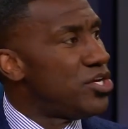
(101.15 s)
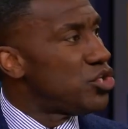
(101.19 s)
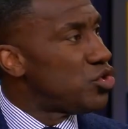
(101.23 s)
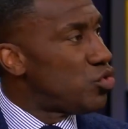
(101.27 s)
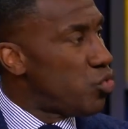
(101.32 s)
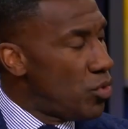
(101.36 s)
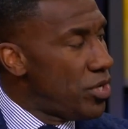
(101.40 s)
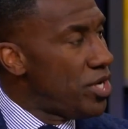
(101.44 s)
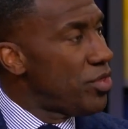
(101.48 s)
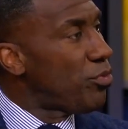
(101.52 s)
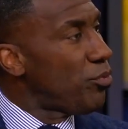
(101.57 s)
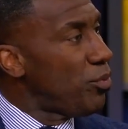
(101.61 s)

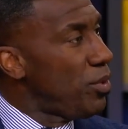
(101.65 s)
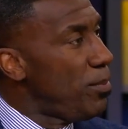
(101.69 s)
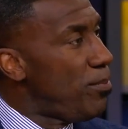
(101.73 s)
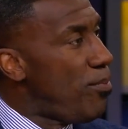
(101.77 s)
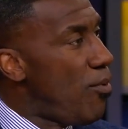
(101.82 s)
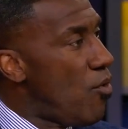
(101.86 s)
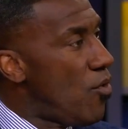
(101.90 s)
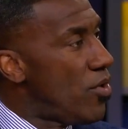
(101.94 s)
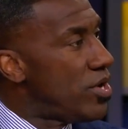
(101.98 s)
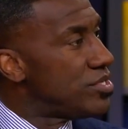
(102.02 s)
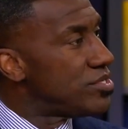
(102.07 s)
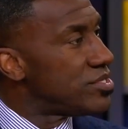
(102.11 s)
23
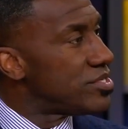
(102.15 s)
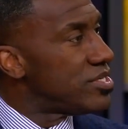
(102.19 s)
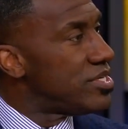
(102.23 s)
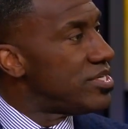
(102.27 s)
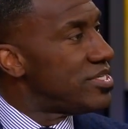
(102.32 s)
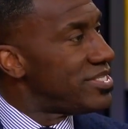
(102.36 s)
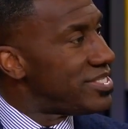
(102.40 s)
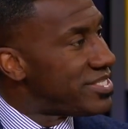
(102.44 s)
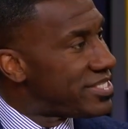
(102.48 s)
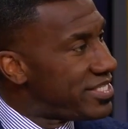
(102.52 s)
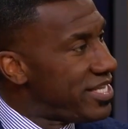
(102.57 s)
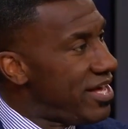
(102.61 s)
points,
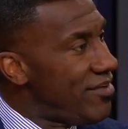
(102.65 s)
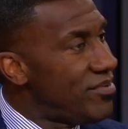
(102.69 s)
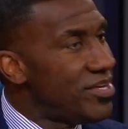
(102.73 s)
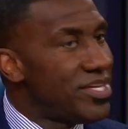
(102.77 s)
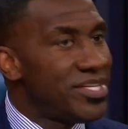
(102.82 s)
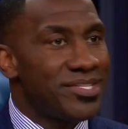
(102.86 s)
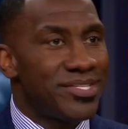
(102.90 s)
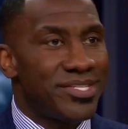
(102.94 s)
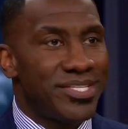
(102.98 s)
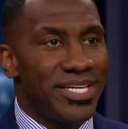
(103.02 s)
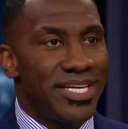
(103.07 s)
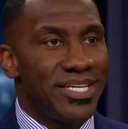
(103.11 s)
7
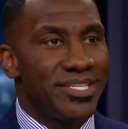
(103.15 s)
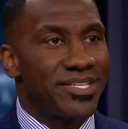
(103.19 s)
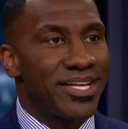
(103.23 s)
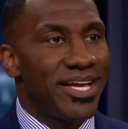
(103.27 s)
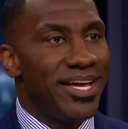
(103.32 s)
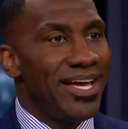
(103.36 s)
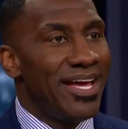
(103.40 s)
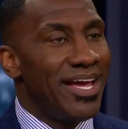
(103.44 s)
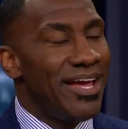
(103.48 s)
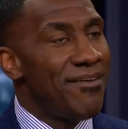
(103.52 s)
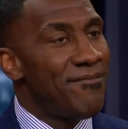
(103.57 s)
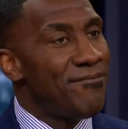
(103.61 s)
assists,
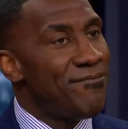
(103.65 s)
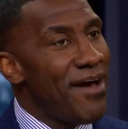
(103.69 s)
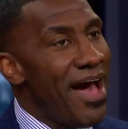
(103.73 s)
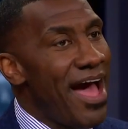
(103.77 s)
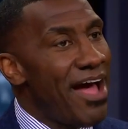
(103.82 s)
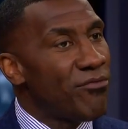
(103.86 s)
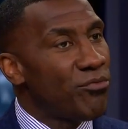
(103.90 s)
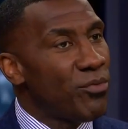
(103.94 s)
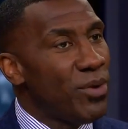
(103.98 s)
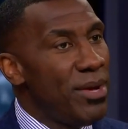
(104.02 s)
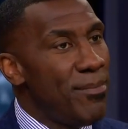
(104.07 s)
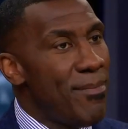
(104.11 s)
and
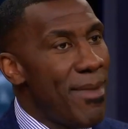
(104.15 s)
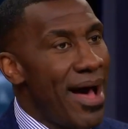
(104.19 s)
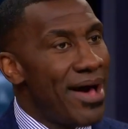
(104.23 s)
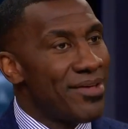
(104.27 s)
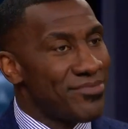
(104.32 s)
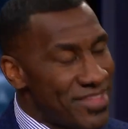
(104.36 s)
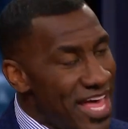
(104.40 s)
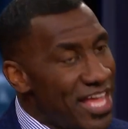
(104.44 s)
5 rebounds.